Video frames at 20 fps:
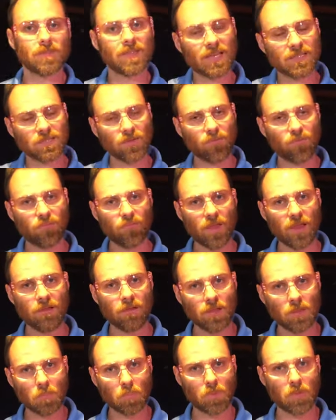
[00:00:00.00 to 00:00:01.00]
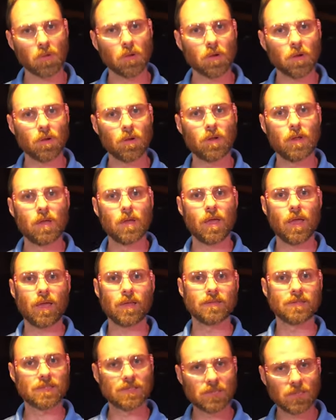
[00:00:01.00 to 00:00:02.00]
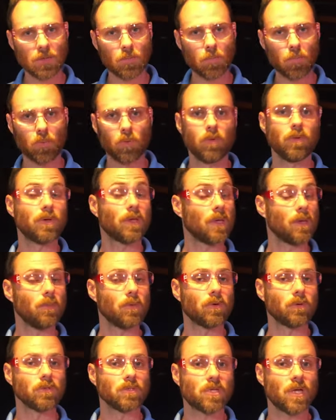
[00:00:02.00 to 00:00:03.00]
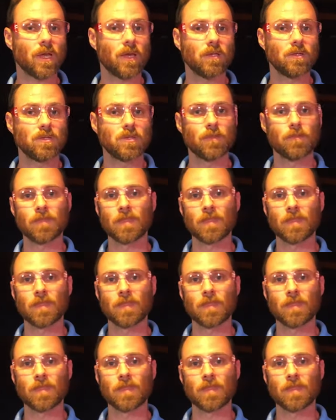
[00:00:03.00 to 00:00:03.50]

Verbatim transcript: That's a very pure and simple chemical change.